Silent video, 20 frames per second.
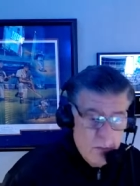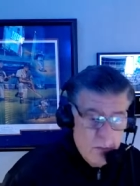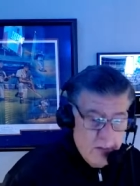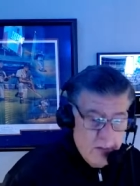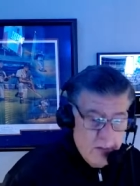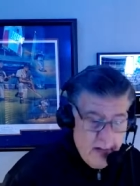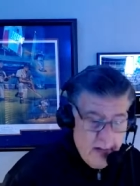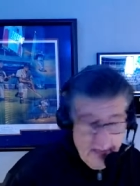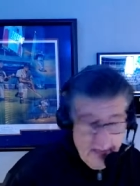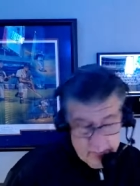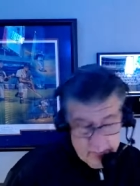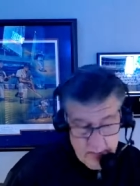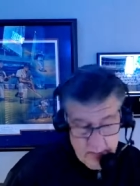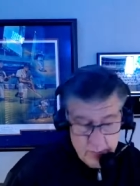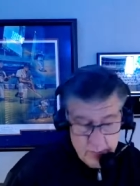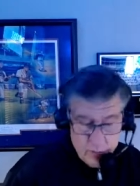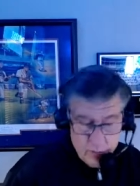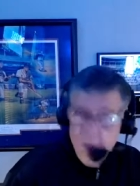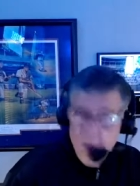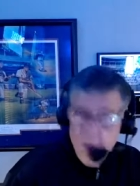but
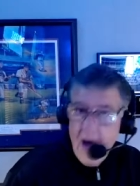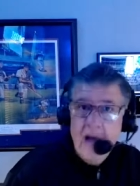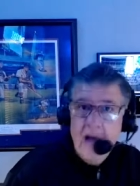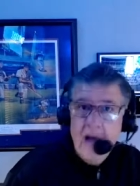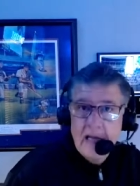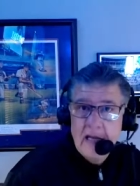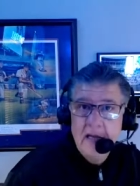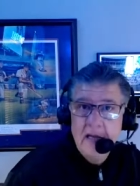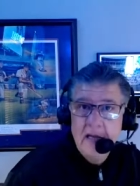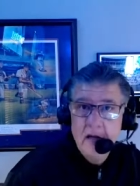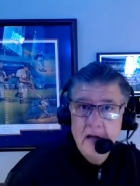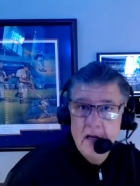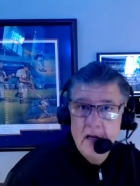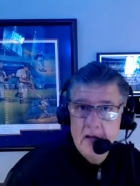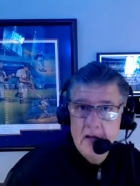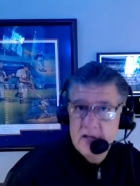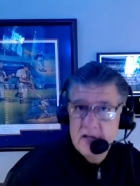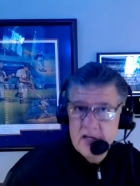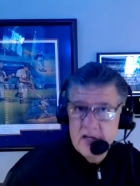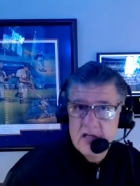and pro hockey
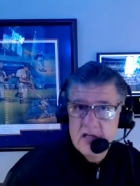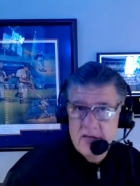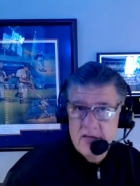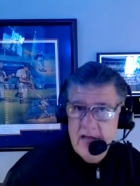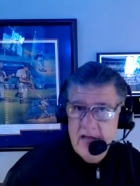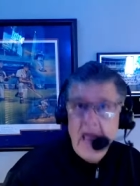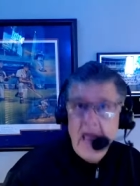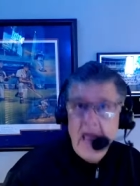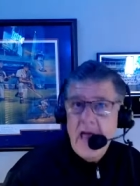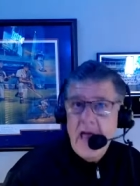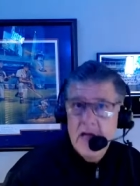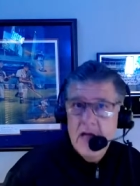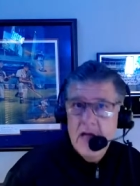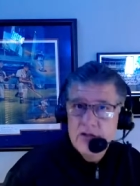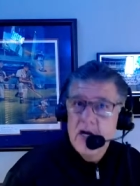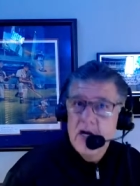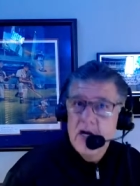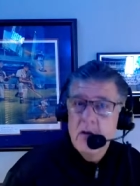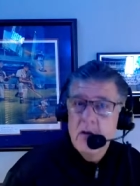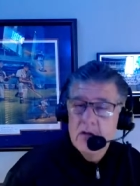in the sense of the
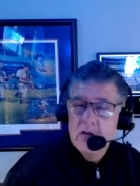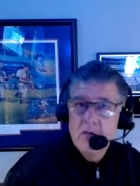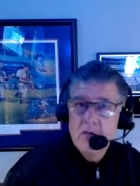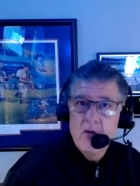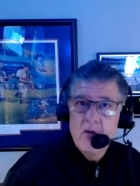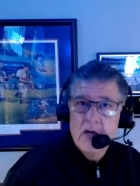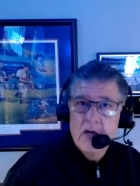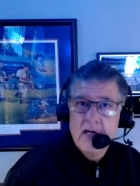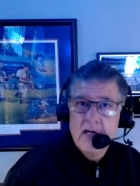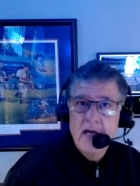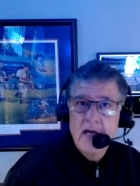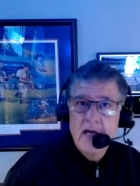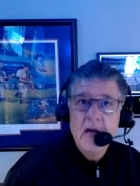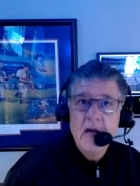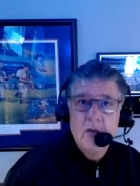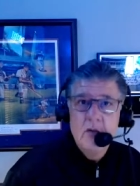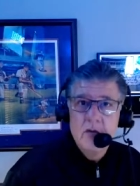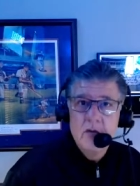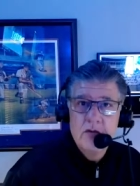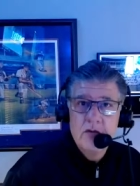AHL with the Milwaukee
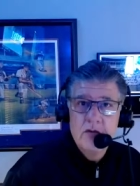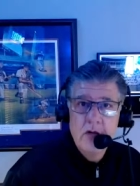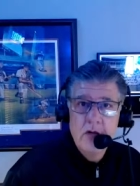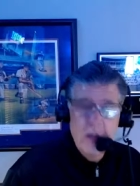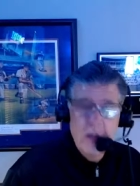Admirals,